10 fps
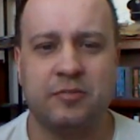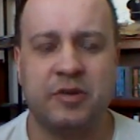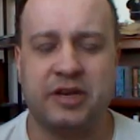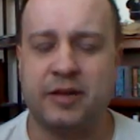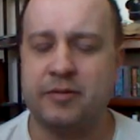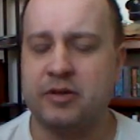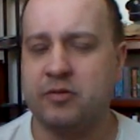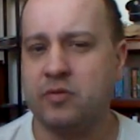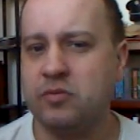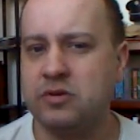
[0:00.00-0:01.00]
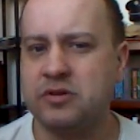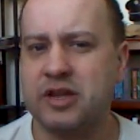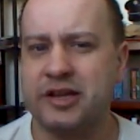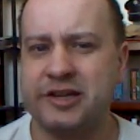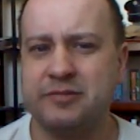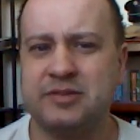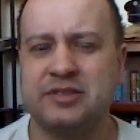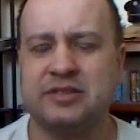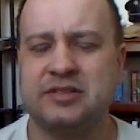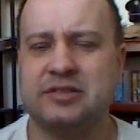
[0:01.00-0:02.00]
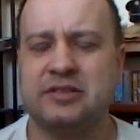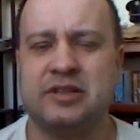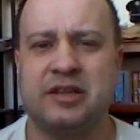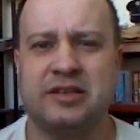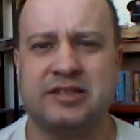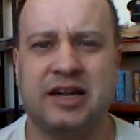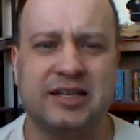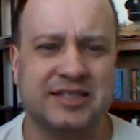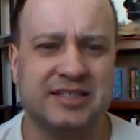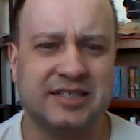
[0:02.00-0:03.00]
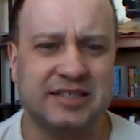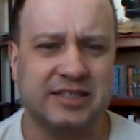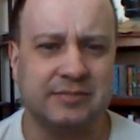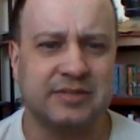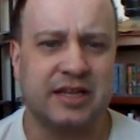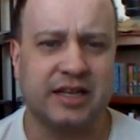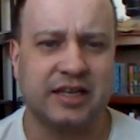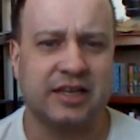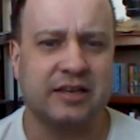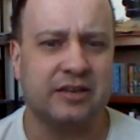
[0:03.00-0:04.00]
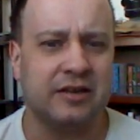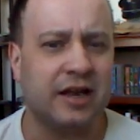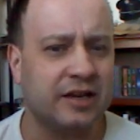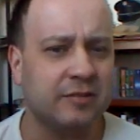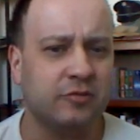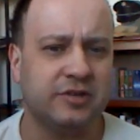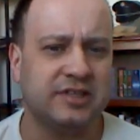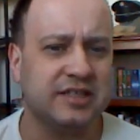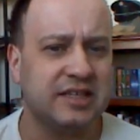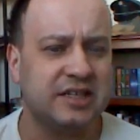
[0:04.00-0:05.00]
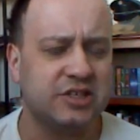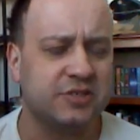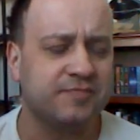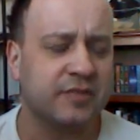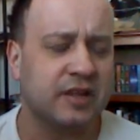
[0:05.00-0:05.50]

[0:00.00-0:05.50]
by the time I'm done with work, I am just exhausted it seems like, and not in the mood to stitch.